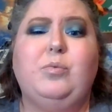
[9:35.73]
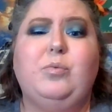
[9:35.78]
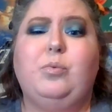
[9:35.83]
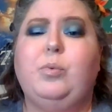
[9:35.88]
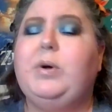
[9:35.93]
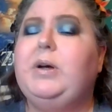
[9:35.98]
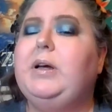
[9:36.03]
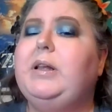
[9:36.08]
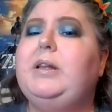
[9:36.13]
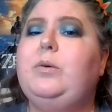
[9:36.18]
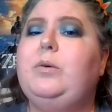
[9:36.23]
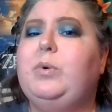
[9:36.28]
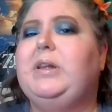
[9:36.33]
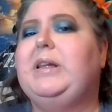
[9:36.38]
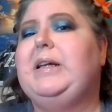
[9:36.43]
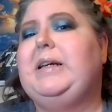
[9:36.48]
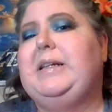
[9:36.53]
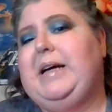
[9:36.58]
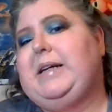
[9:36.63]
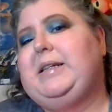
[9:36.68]

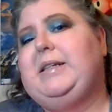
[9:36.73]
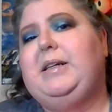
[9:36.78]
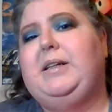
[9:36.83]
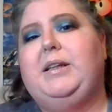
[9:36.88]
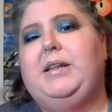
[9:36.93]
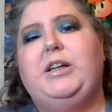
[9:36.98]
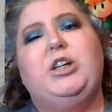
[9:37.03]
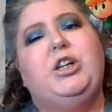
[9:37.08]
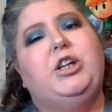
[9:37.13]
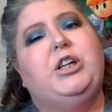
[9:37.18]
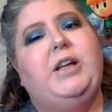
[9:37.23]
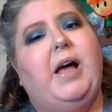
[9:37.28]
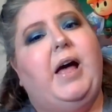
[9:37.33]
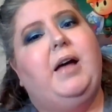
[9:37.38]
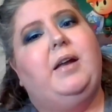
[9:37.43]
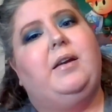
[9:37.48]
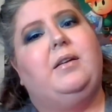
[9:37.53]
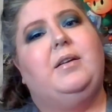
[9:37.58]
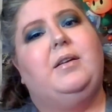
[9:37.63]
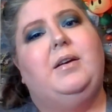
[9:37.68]
really technically good
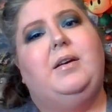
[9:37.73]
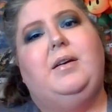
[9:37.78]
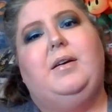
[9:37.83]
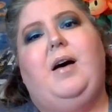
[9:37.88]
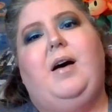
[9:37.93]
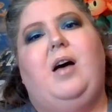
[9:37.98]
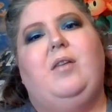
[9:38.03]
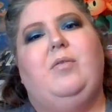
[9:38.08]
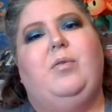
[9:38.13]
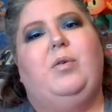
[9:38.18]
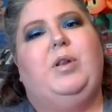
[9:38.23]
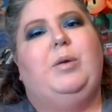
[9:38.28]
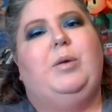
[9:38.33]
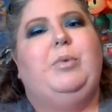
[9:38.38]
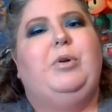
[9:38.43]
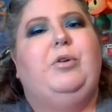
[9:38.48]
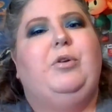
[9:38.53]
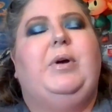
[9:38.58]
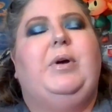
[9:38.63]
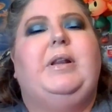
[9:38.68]
yet. I've only
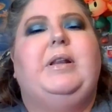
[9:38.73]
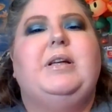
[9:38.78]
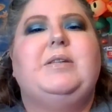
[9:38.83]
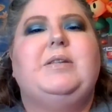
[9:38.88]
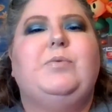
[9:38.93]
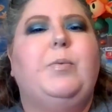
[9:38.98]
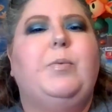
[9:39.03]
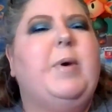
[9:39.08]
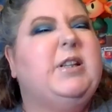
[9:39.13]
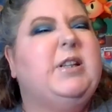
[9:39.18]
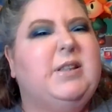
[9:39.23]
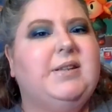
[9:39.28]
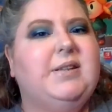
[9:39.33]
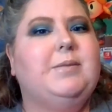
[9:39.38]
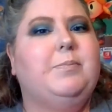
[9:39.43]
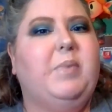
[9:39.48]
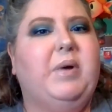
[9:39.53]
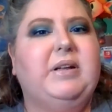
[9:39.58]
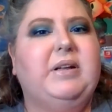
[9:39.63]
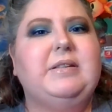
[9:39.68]
been doing this for about
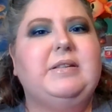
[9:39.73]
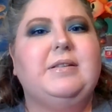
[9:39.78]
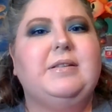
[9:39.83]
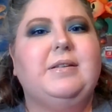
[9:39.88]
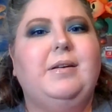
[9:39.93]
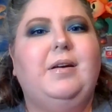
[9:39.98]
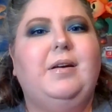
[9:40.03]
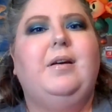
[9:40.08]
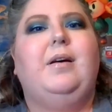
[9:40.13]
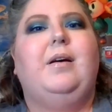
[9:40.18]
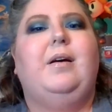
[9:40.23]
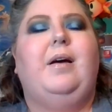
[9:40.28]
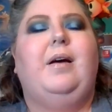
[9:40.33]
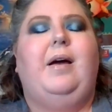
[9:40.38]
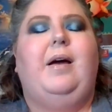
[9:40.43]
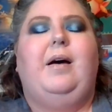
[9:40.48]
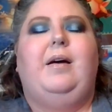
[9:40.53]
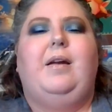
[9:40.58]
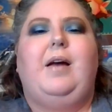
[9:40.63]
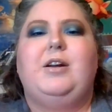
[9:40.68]
6 months,
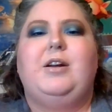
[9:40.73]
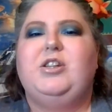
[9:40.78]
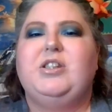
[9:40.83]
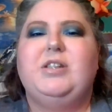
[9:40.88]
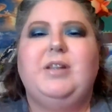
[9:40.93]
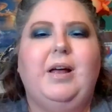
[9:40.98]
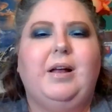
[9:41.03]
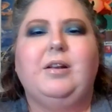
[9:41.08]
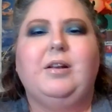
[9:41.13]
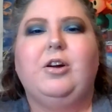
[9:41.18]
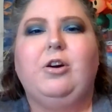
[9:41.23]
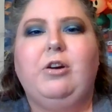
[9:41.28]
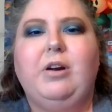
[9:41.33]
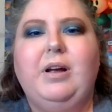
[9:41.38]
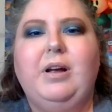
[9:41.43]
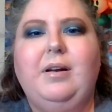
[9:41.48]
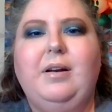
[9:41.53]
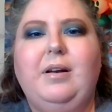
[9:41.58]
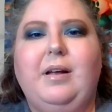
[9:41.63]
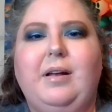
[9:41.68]
and I just like
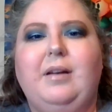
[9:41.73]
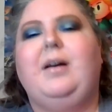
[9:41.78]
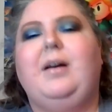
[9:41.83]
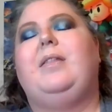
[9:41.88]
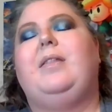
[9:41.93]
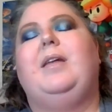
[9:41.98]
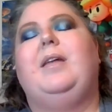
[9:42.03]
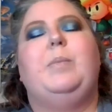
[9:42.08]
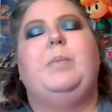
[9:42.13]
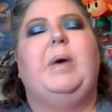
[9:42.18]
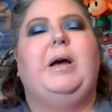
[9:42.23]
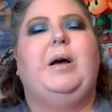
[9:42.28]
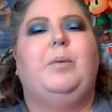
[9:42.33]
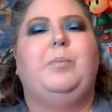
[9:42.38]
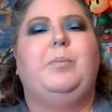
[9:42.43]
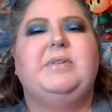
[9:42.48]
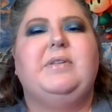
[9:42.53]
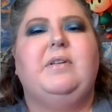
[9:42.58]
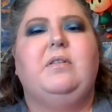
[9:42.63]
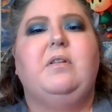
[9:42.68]
learning, and I think makeup
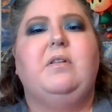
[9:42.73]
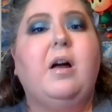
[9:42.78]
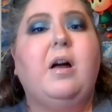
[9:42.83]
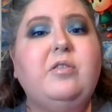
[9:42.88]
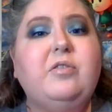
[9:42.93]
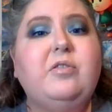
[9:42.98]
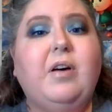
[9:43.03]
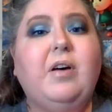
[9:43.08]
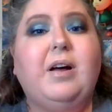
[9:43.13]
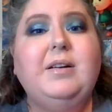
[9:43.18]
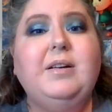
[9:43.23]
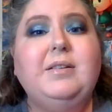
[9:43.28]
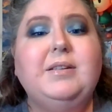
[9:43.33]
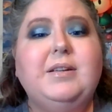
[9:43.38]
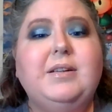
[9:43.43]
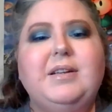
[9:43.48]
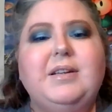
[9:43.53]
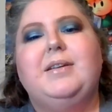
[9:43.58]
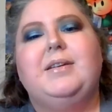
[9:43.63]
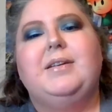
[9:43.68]
is a lot of fun,
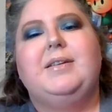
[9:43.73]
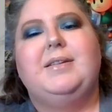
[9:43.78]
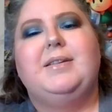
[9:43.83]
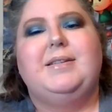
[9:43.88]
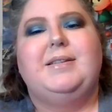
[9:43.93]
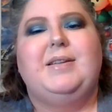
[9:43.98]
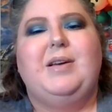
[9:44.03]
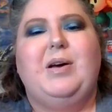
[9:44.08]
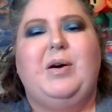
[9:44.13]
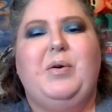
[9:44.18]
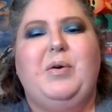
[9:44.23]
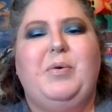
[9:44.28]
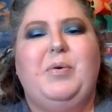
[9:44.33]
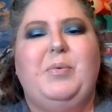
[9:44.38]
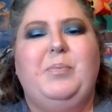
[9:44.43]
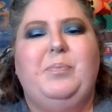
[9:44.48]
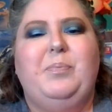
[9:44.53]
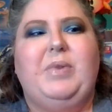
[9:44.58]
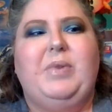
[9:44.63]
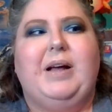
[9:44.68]

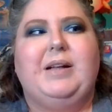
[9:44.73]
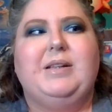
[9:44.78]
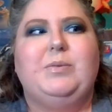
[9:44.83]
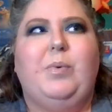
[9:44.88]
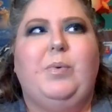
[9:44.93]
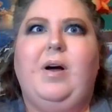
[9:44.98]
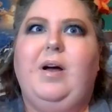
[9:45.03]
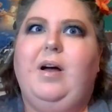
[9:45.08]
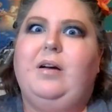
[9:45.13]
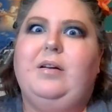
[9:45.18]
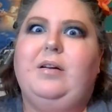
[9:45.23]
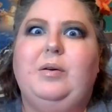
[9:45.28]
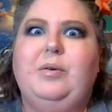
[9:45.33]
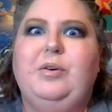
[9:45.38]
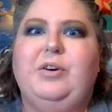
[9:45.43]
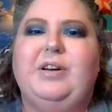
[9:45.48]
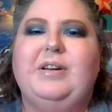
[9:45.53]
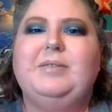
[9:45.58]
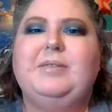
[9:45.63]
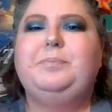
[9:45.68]
so that's why I do
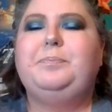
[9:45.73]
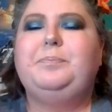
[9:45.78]
it.